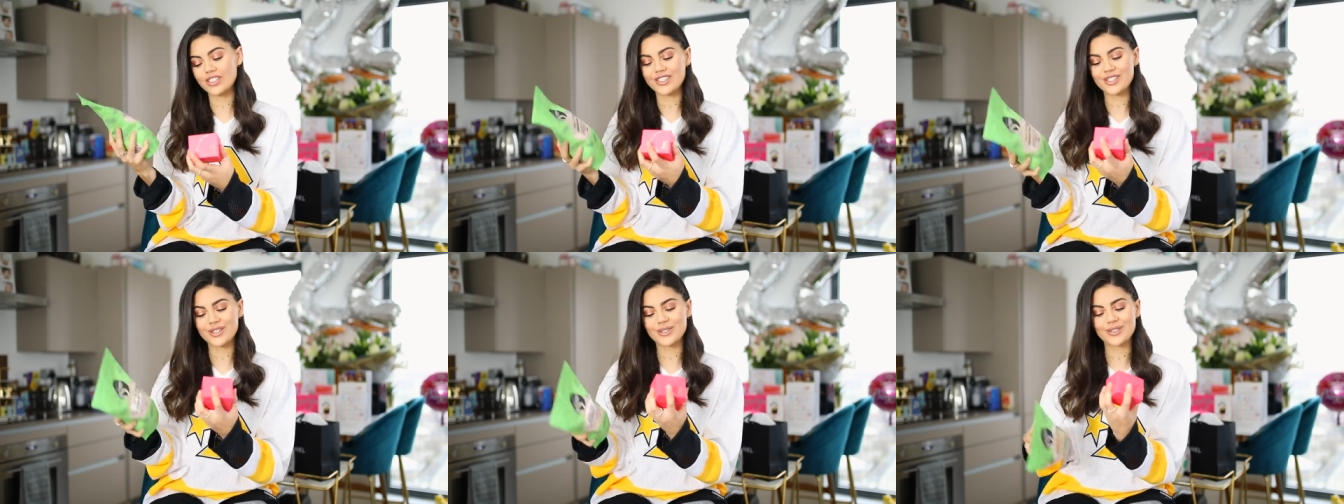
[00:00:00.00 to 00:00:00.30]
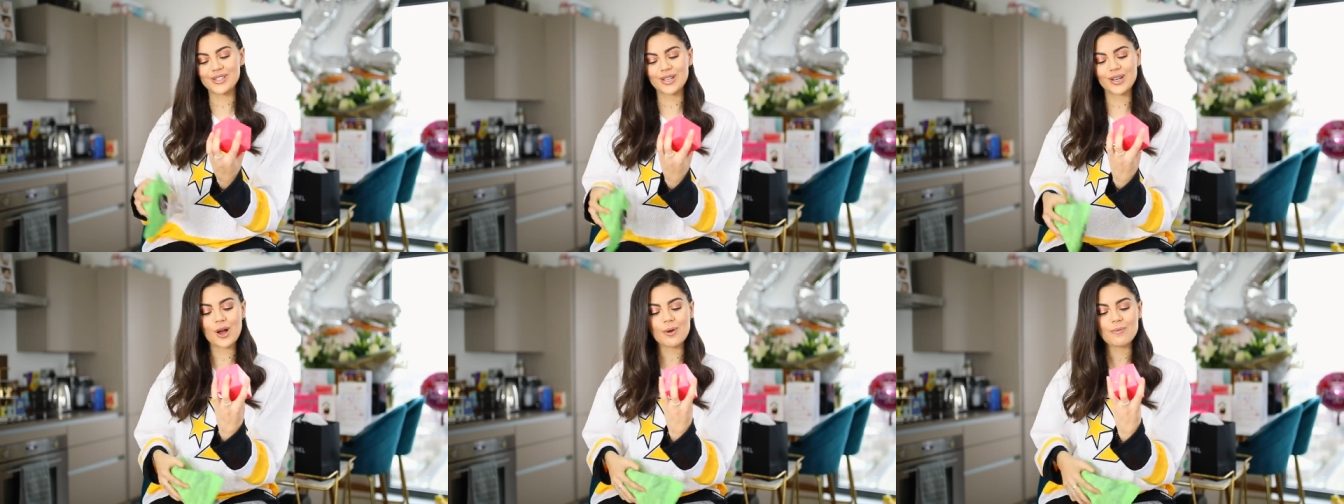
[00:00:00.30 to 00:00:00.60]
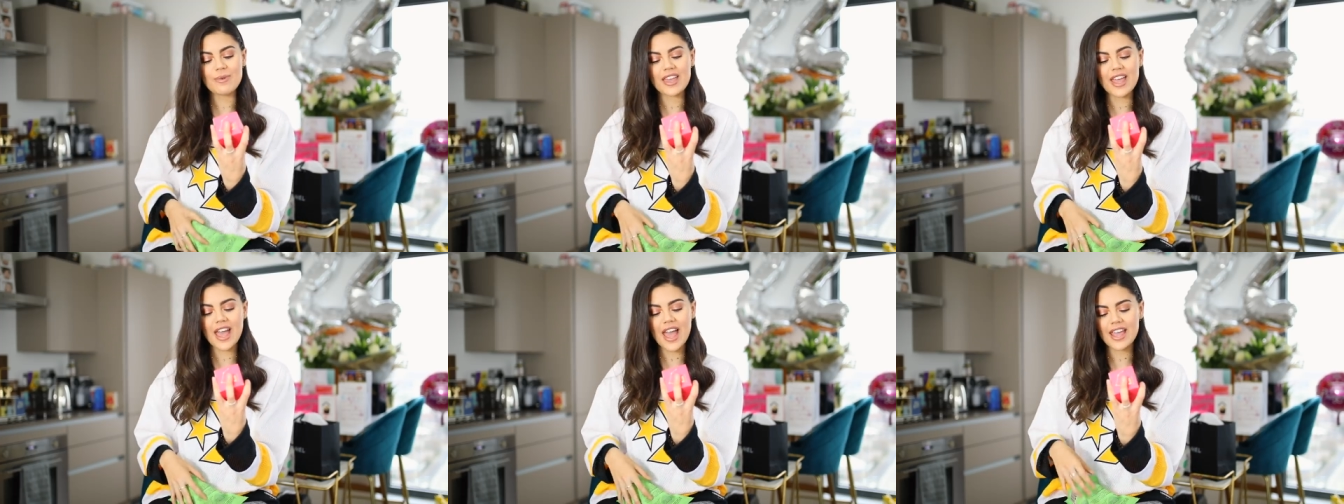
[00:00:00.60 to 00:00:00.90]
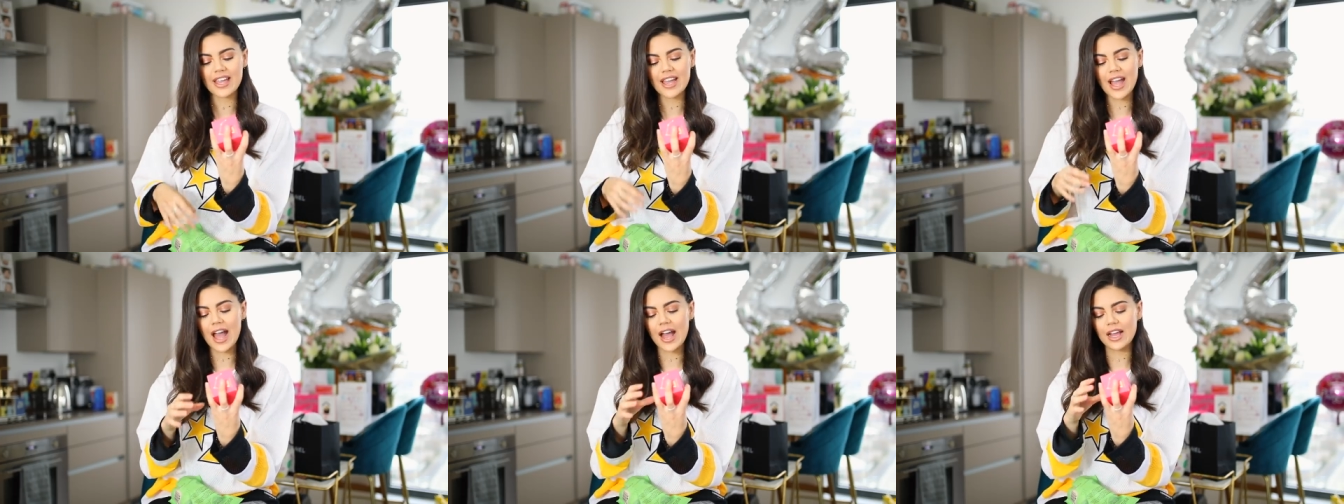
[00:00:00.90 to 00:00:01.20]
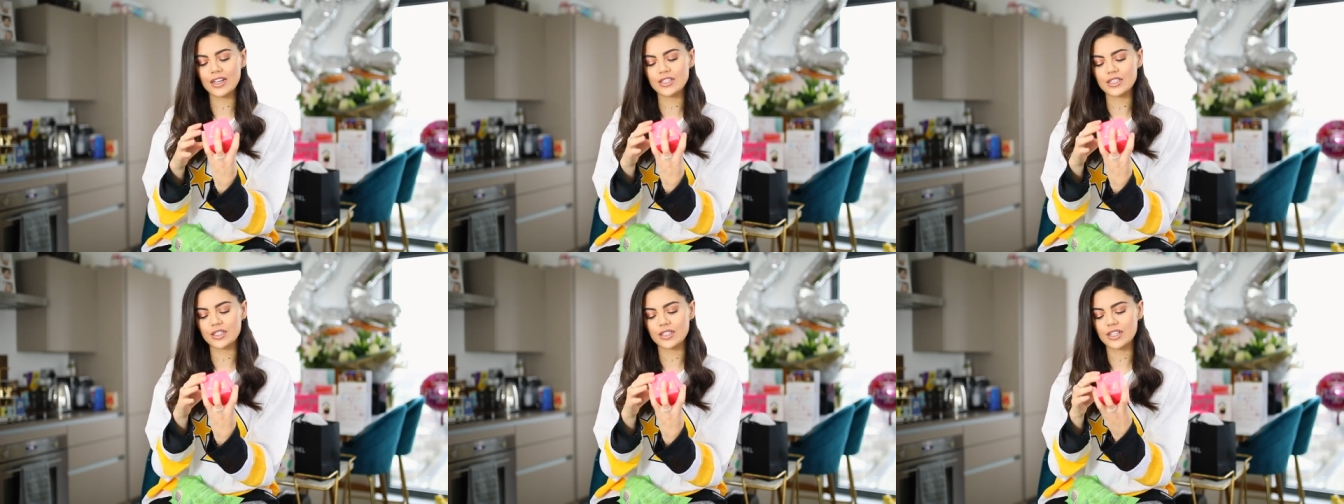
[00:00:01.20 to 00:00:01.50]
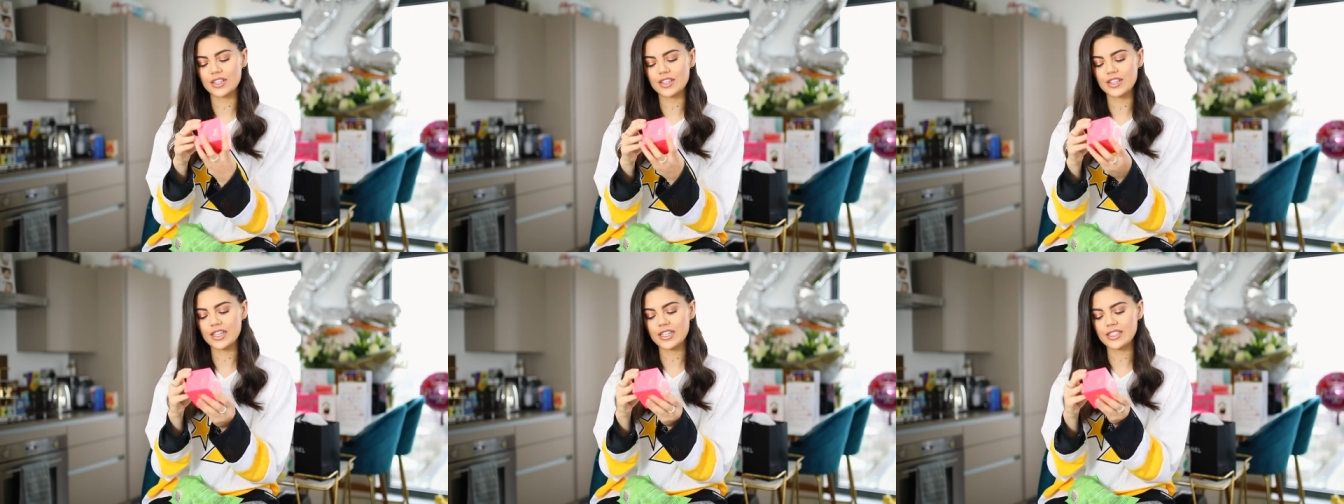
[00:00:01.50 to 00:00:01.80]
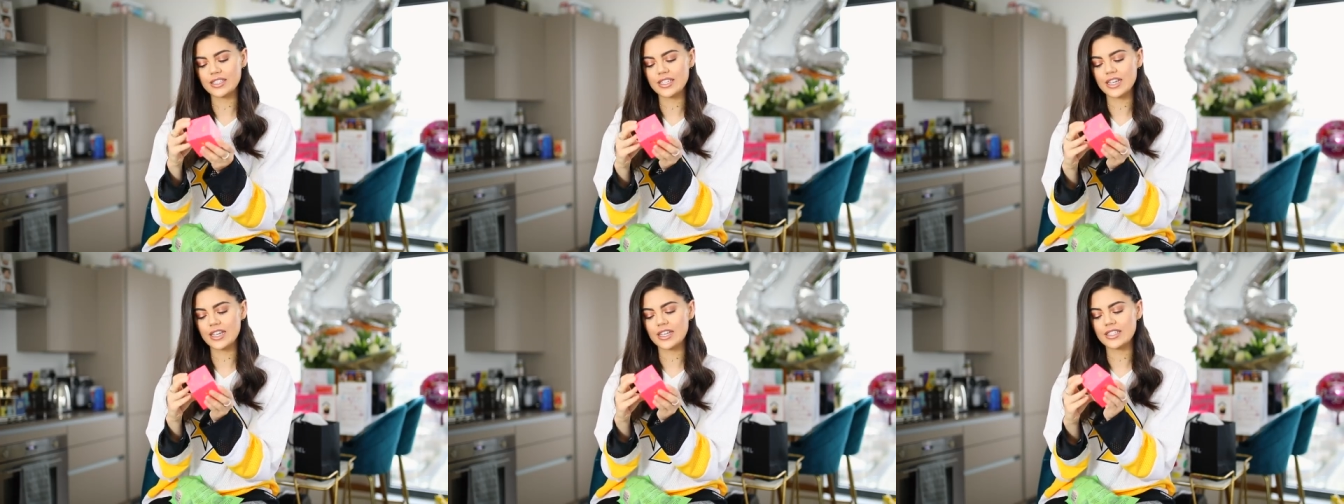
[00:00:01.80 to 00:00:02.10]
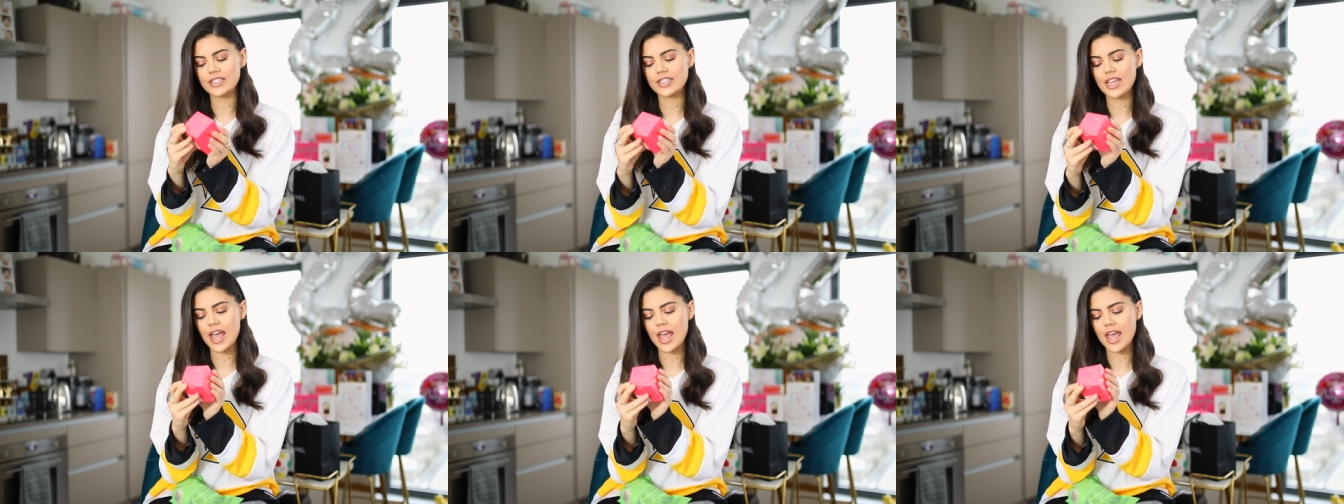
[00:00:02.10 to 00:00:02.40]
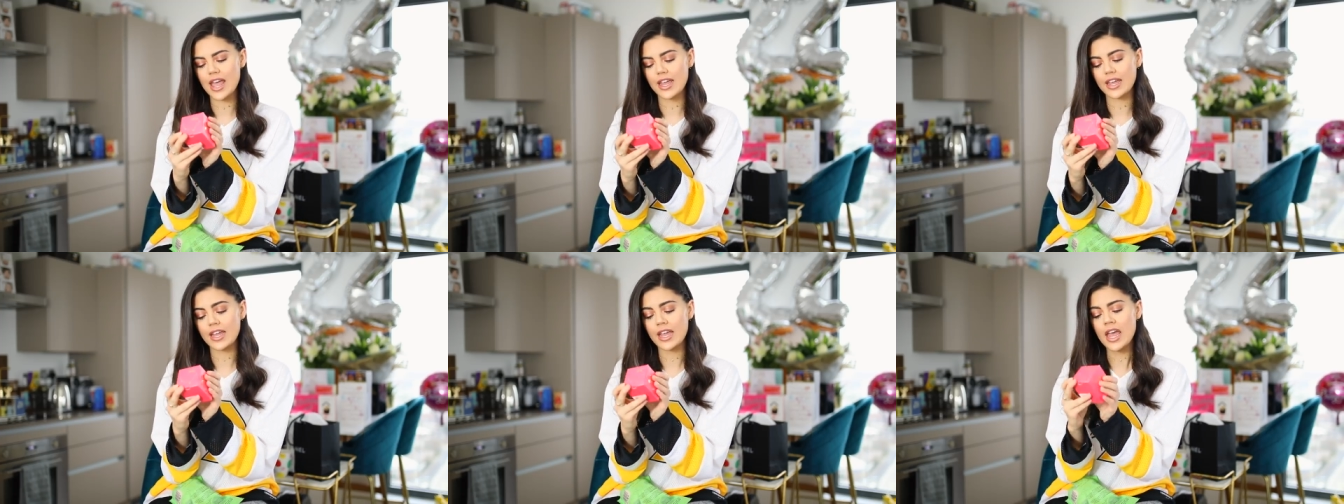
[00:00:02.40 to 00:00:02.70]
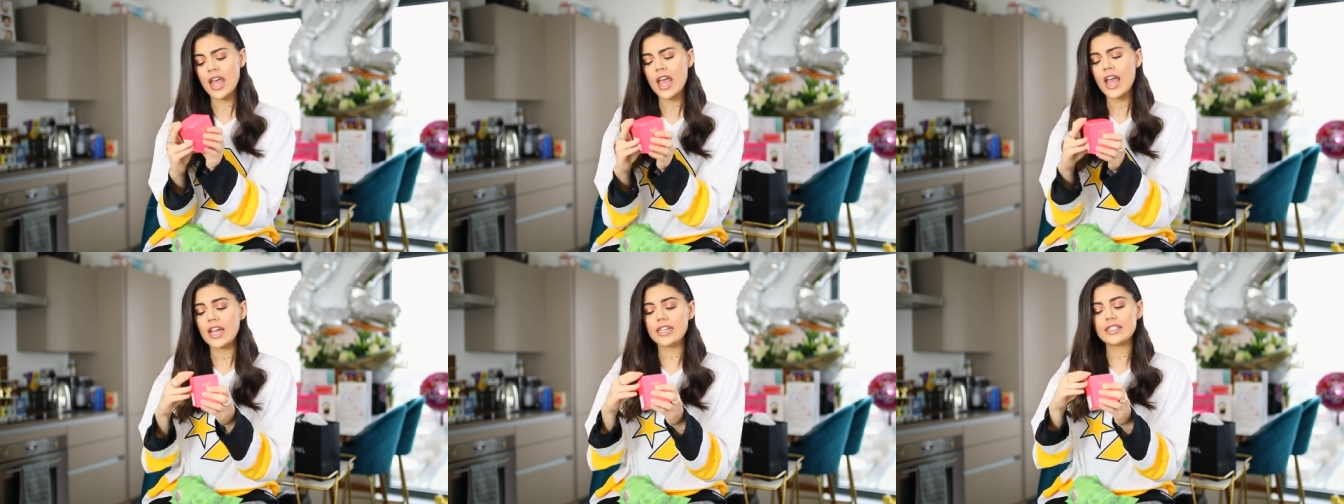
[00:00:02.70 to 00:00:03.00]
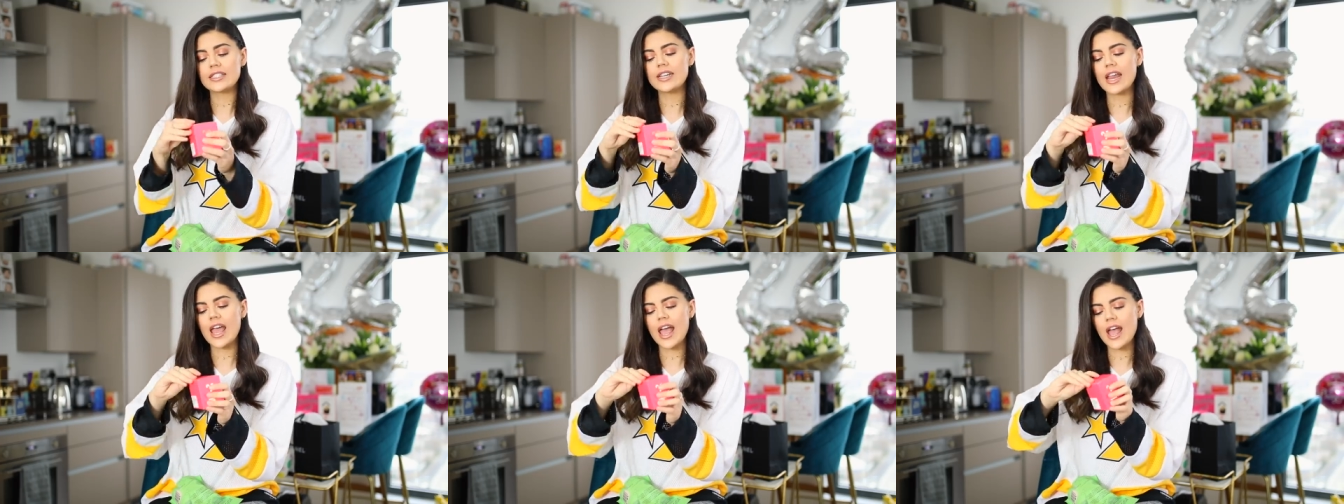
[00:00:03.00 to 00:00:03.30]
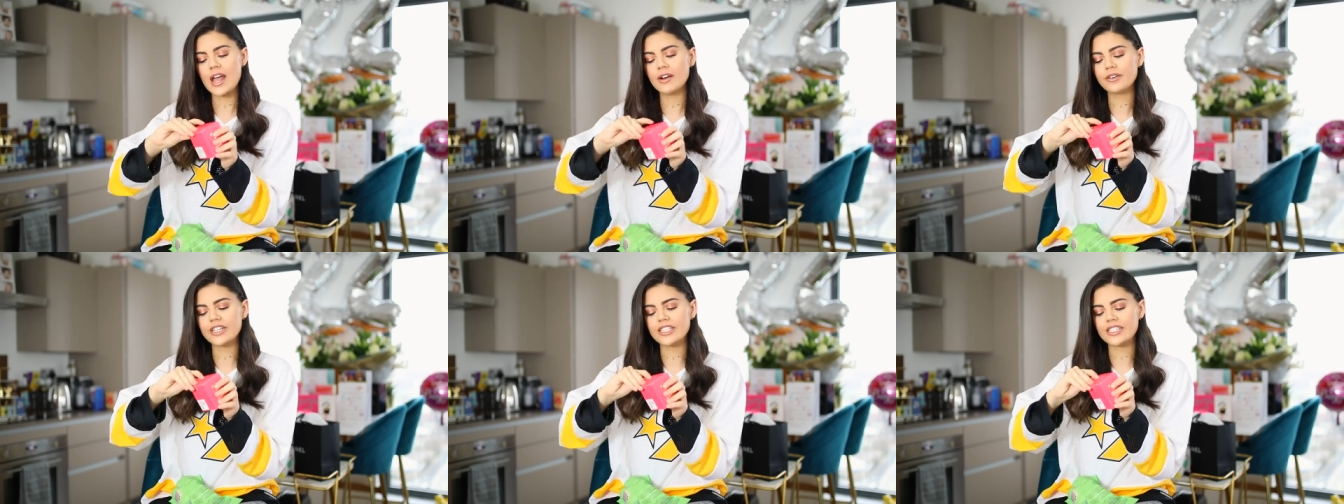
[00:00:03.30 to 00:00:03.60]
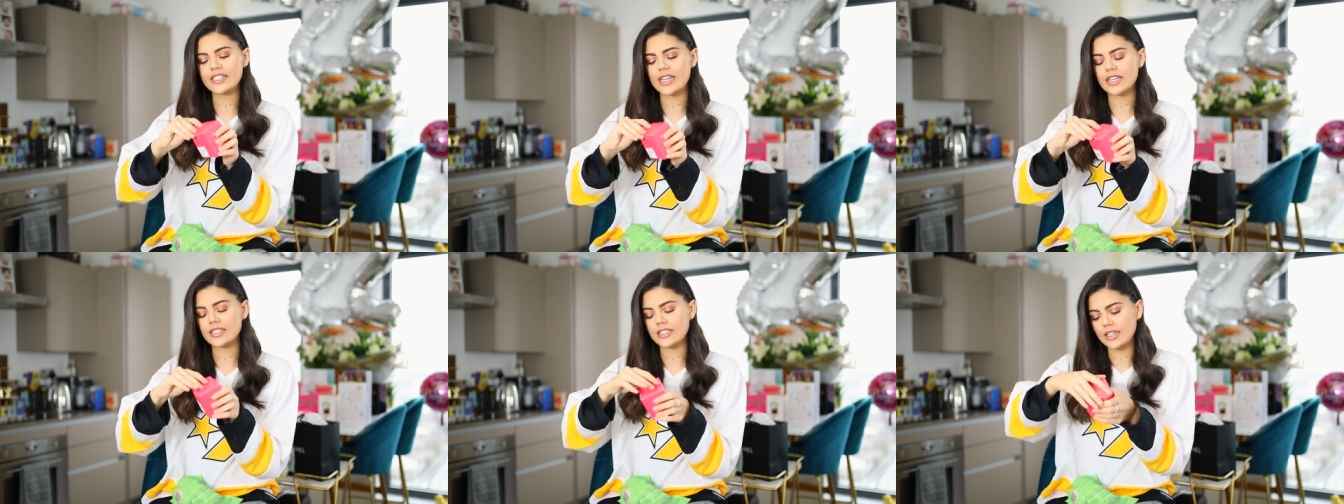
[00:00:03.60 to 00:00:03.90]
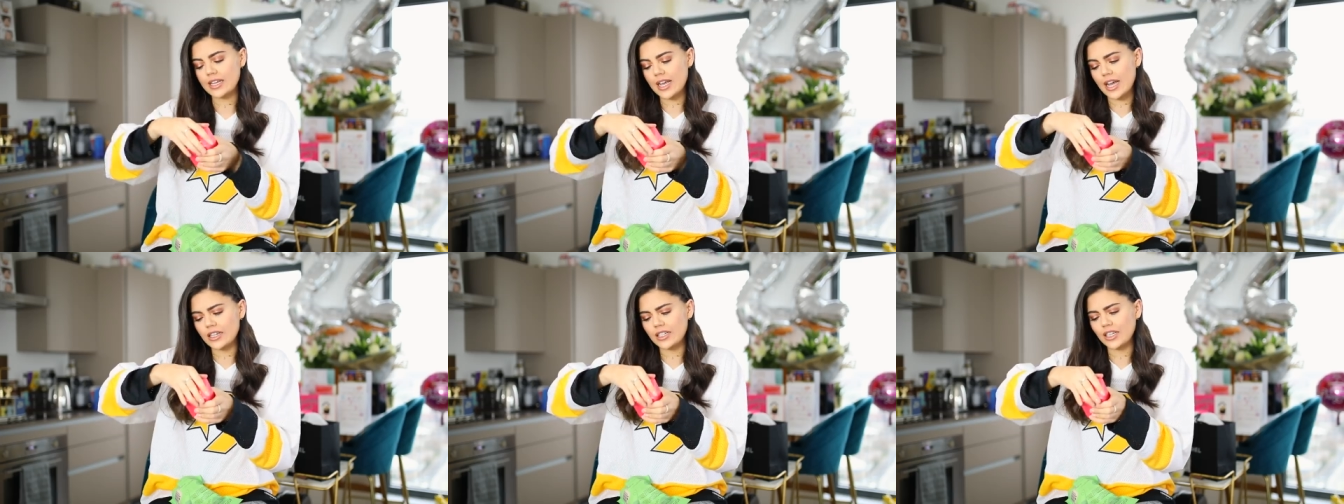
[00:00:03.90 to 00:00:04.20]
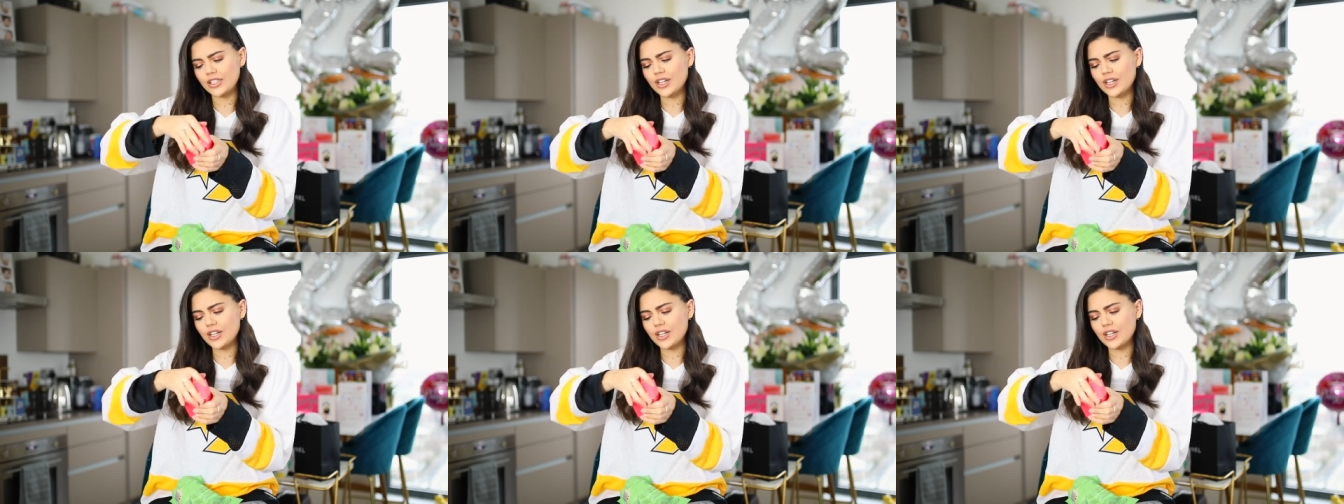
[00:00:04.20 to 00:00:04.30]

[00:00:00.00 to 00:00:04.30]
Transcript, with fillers: And she also got me a candle. And this is a, it's an airy scented candle.